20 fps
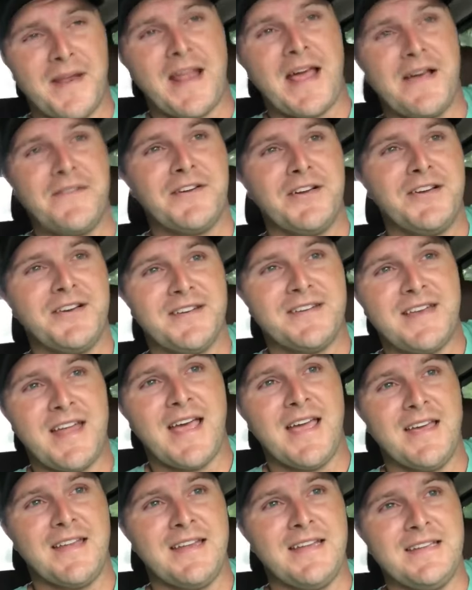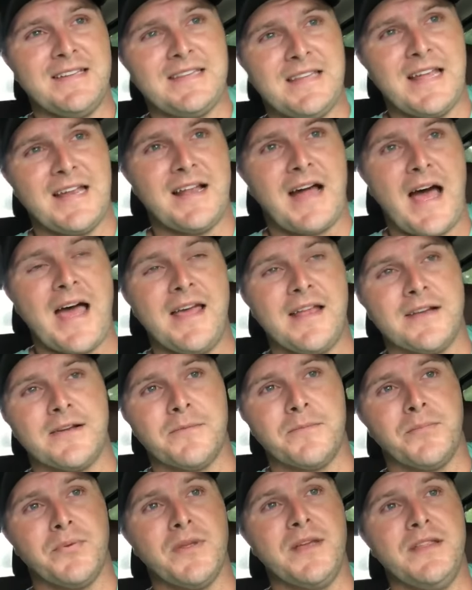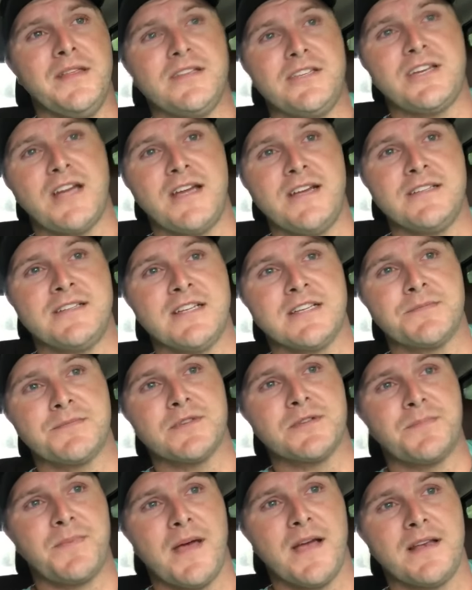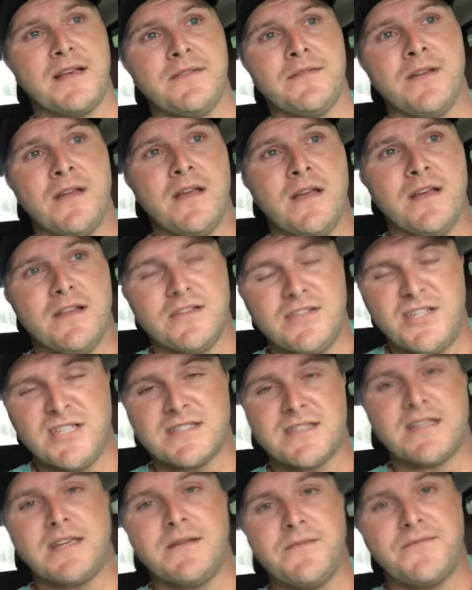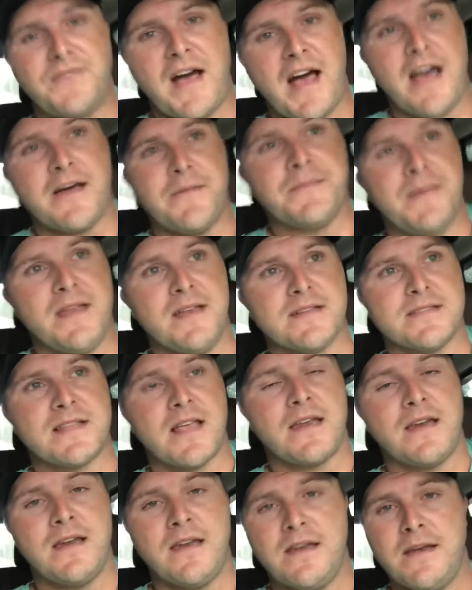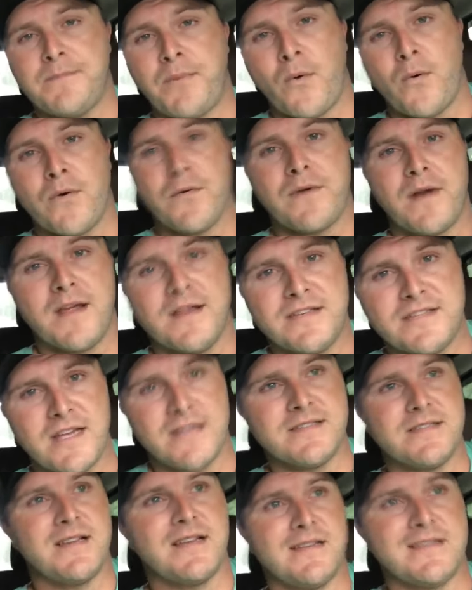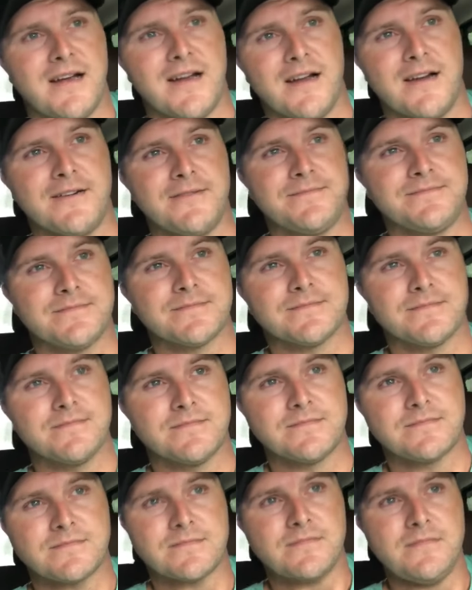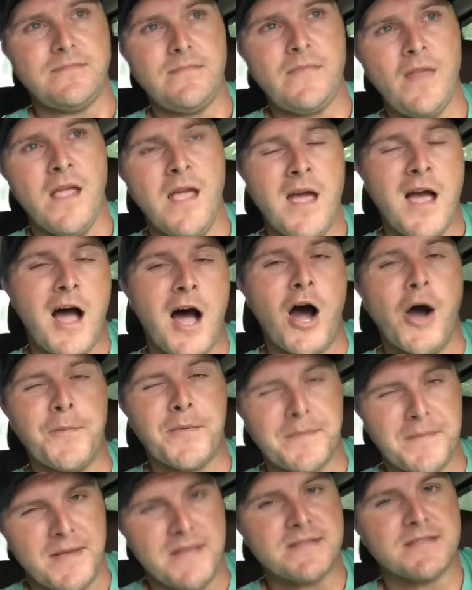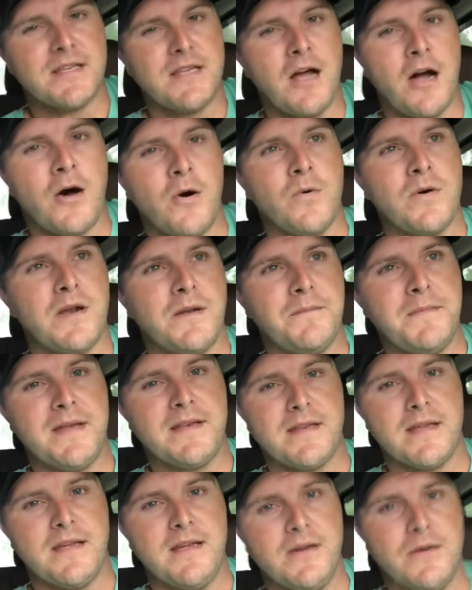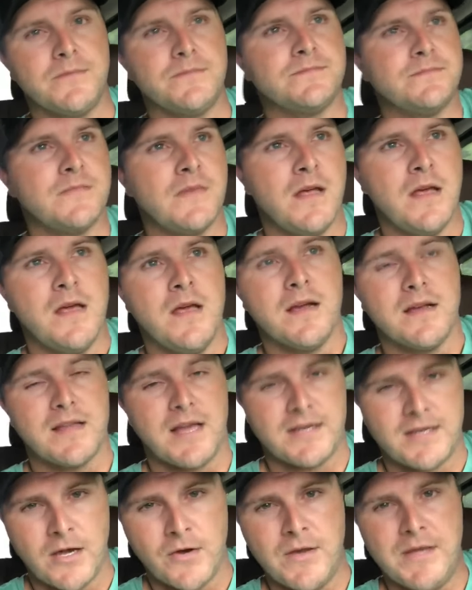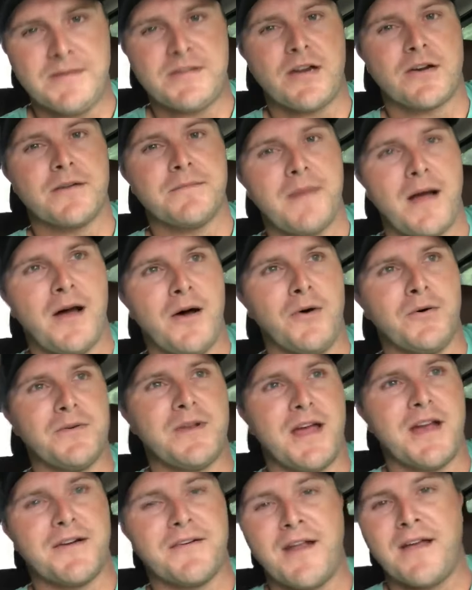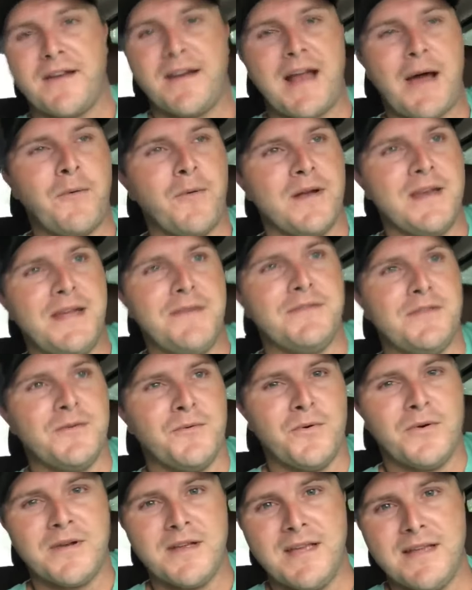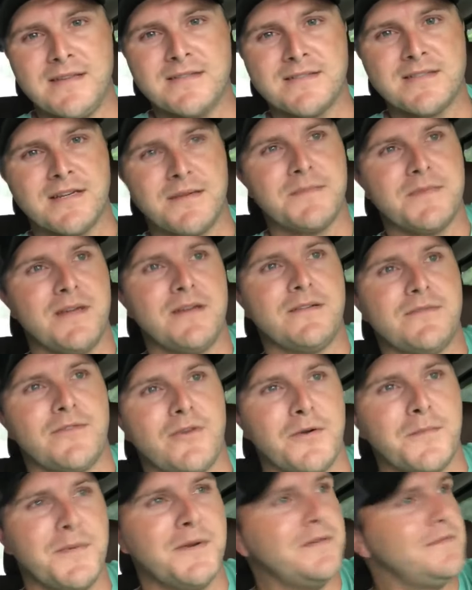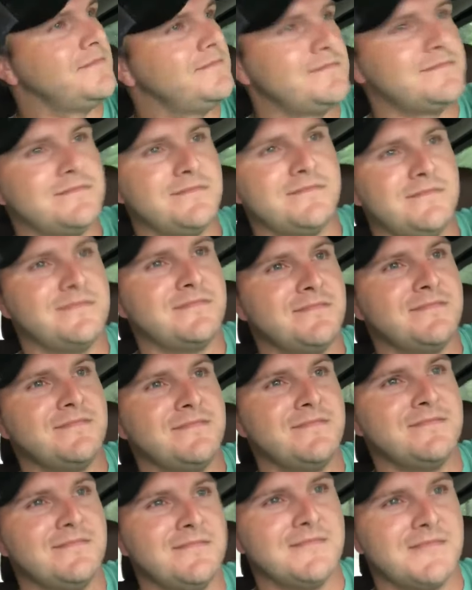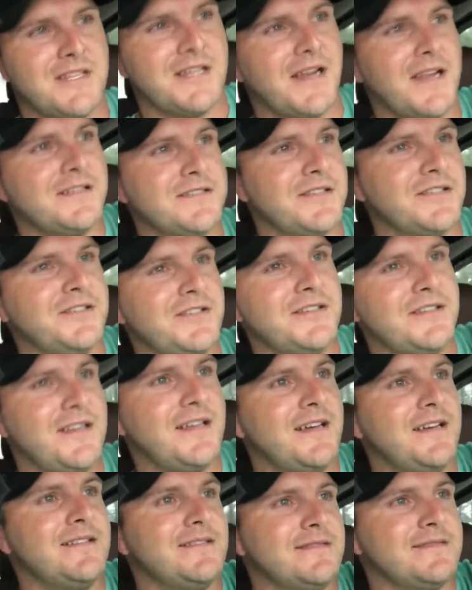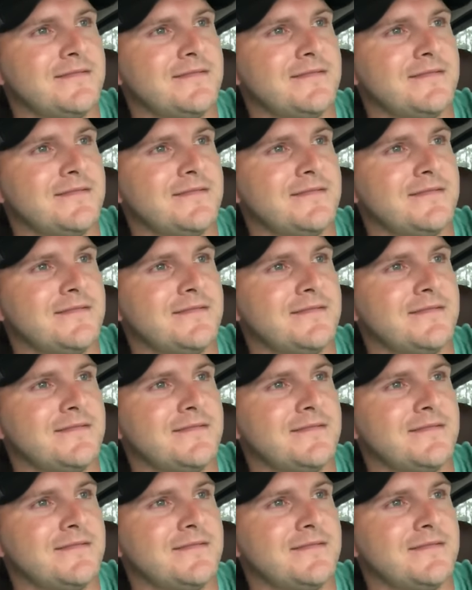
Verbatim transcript: to have a good day and he, that I had completely changed his perspective just in them five minutes standing in the pouring rain changing that tire. I hope it means to y'all what it meant to him. I know he turned my whole day around and I wasn't even the one getting something done for me. Today's a good day.